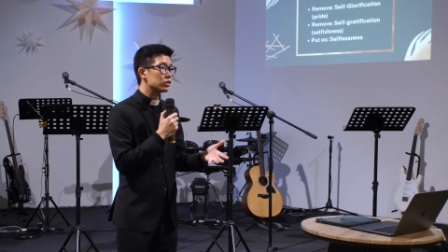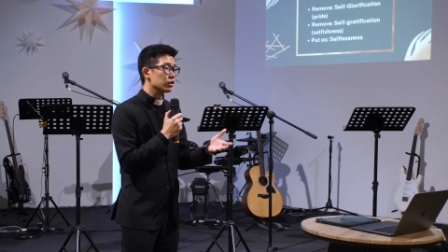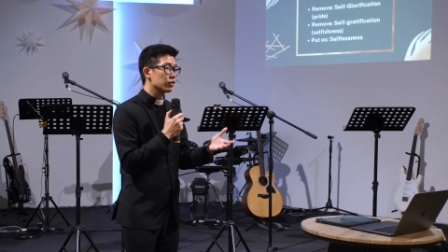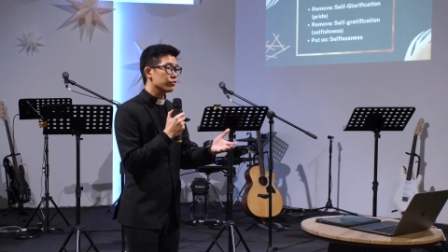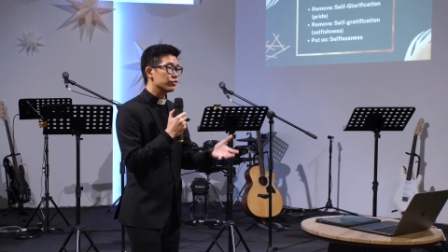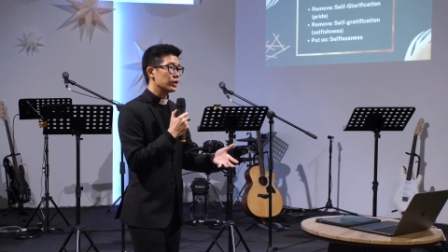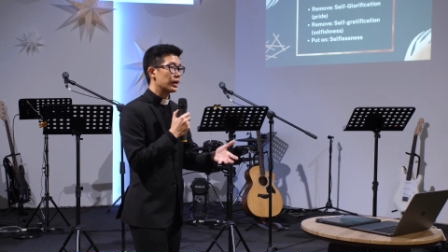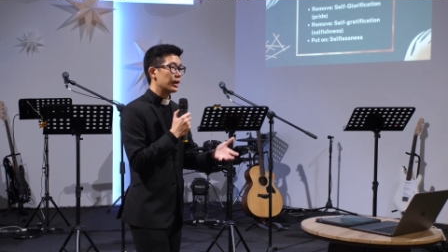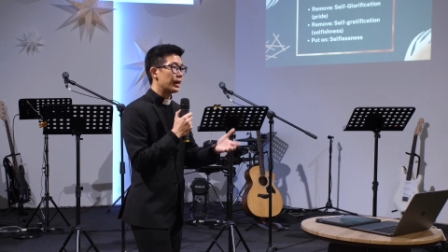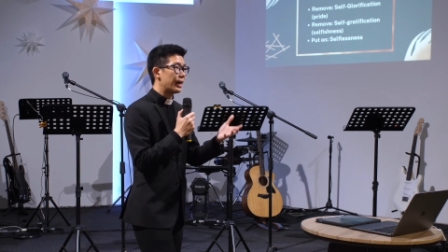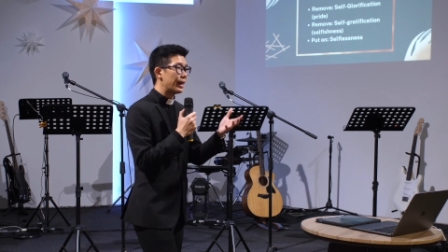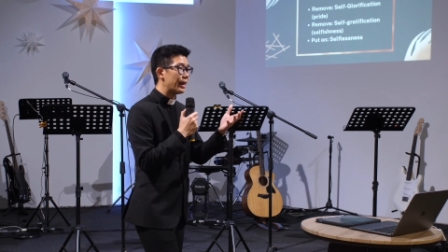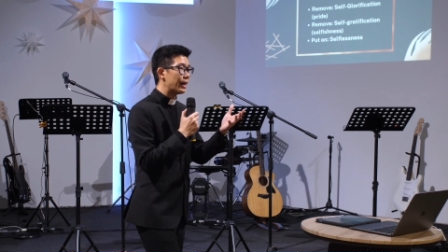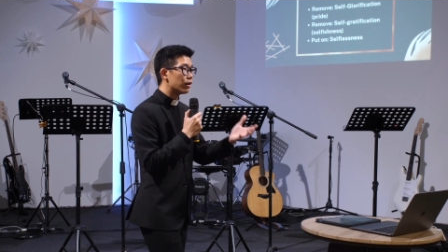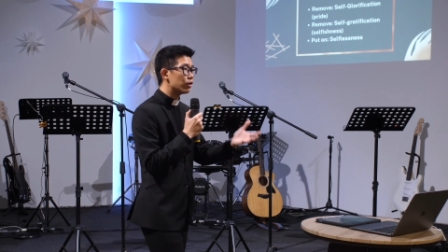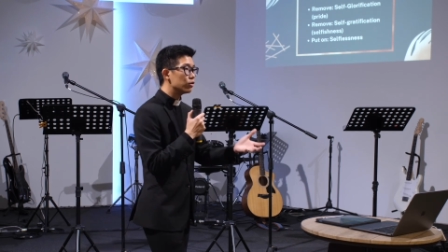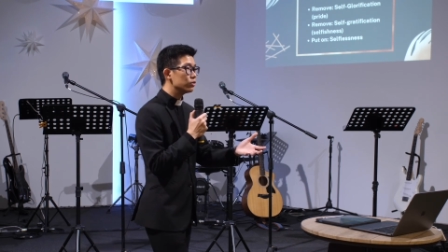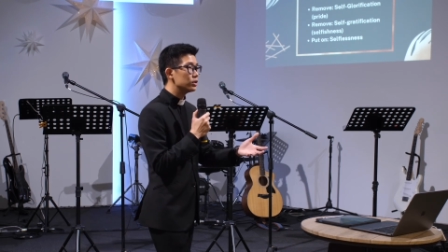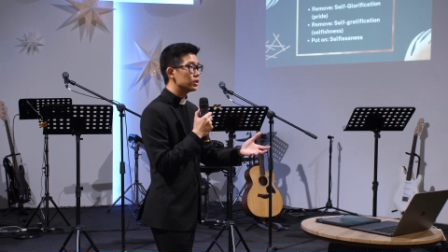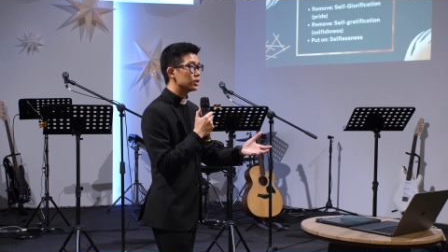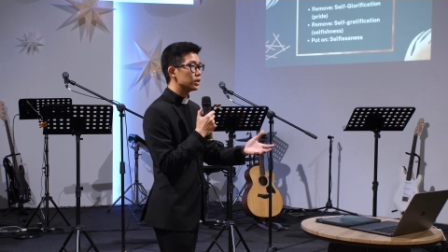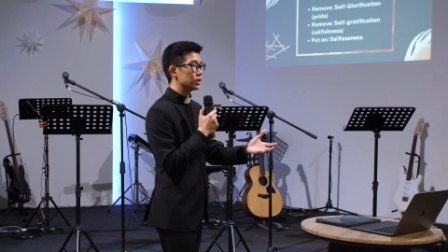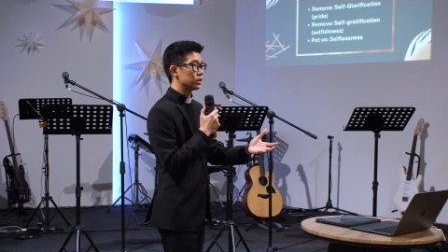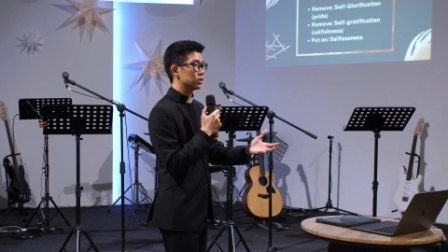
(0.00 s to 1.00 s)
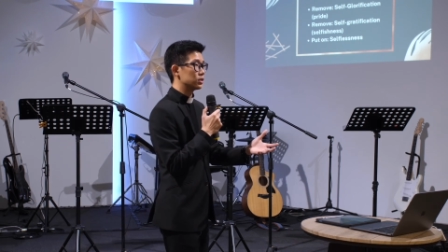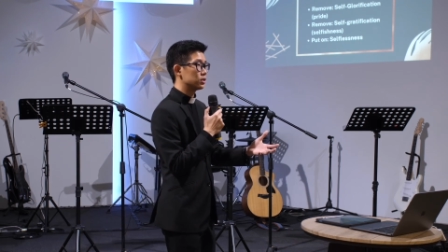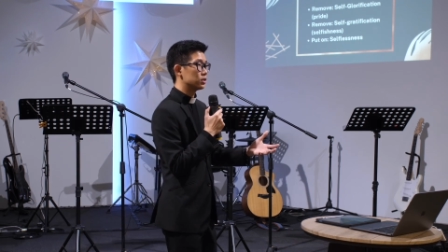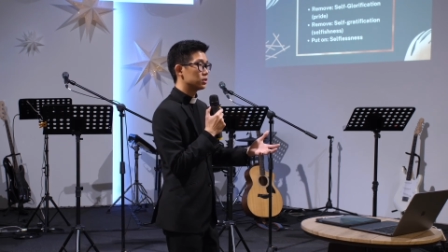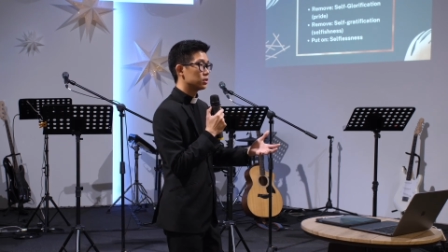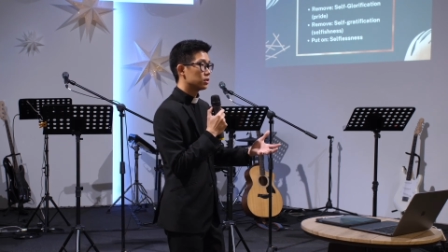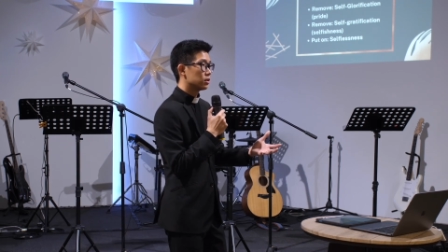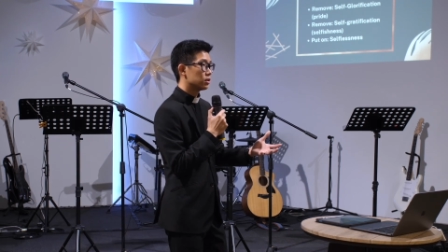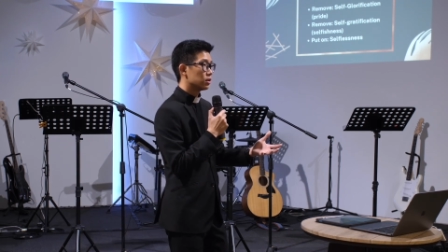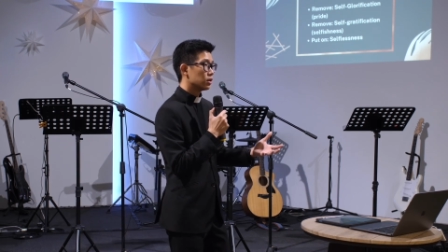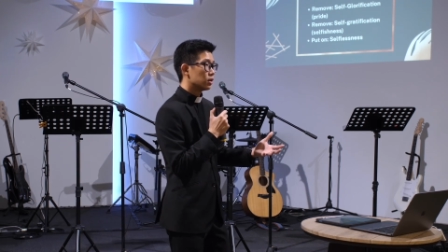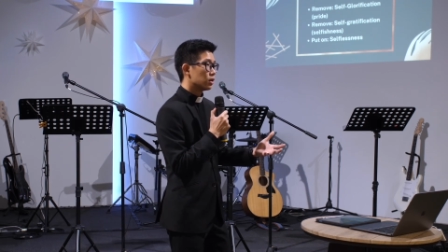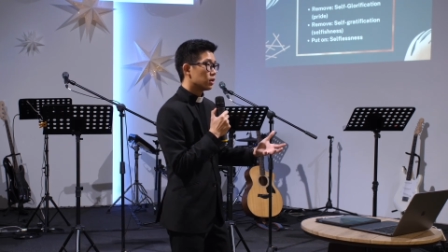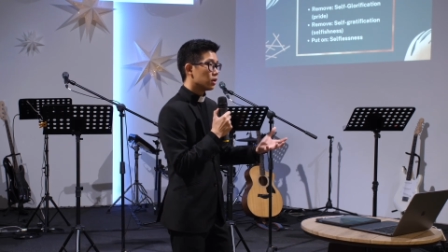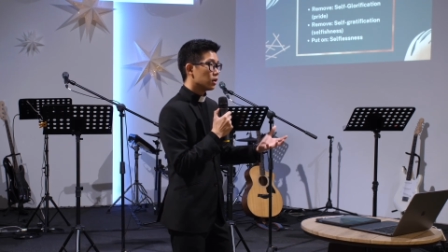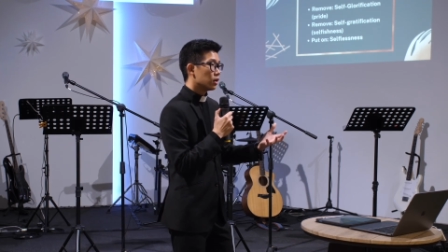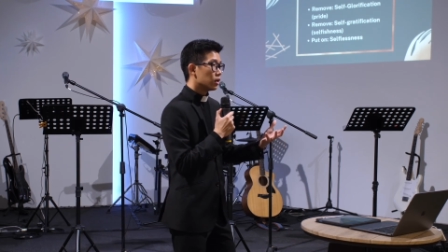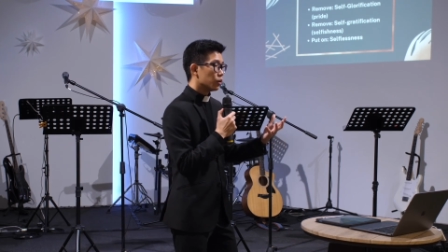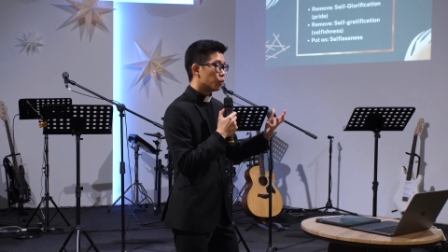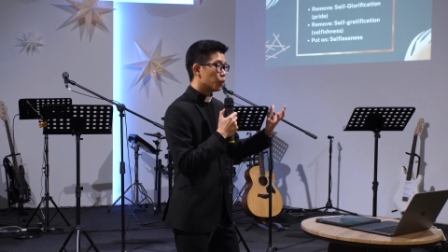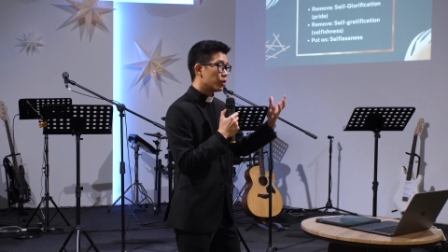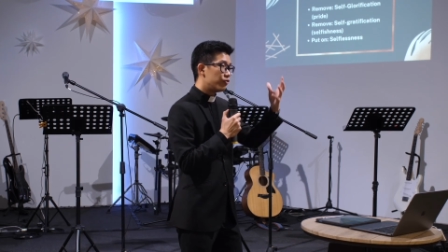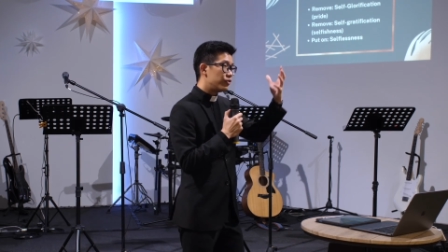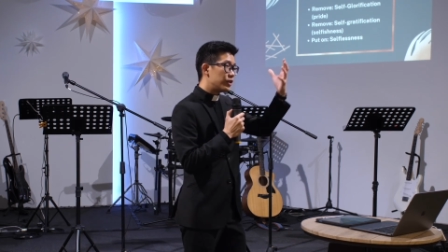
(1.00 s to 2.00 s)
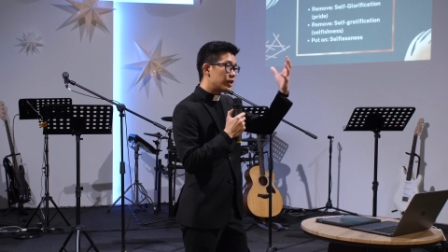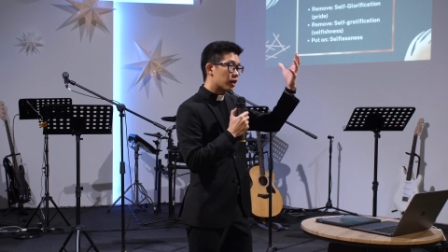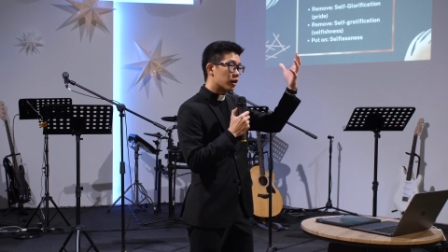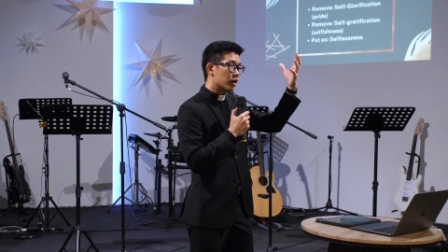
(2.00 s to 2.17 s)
of the elders with their